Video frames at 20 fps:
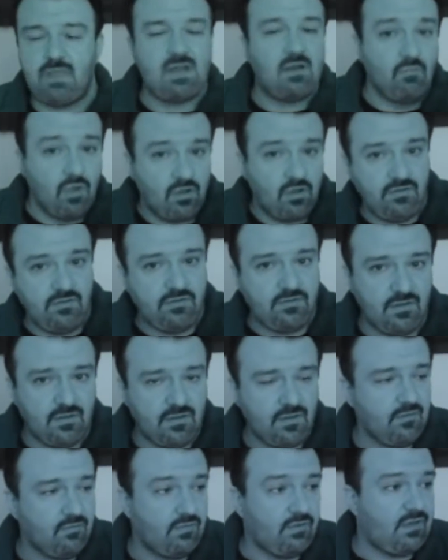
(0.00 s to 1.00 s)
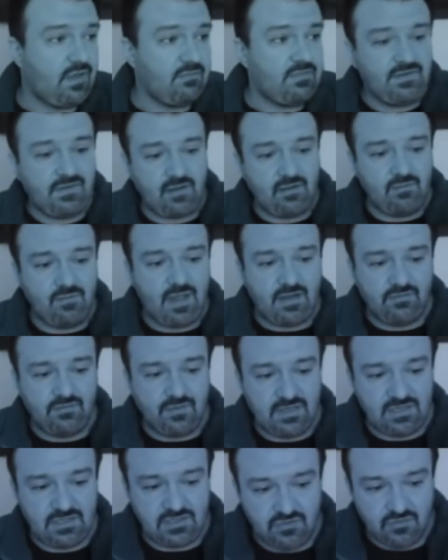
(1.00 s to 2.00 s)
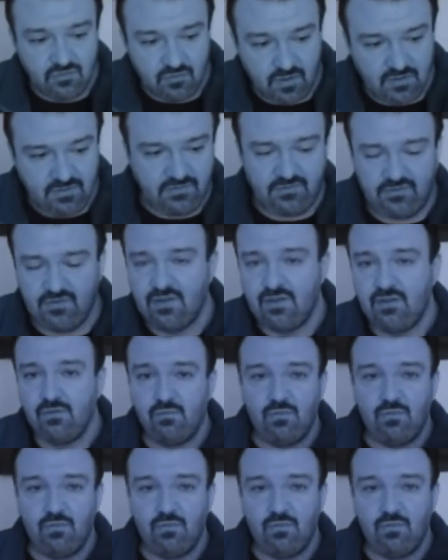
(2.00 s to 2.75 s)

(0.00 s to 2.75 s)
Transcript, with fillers: in a month, whether that means I come back to it in two months,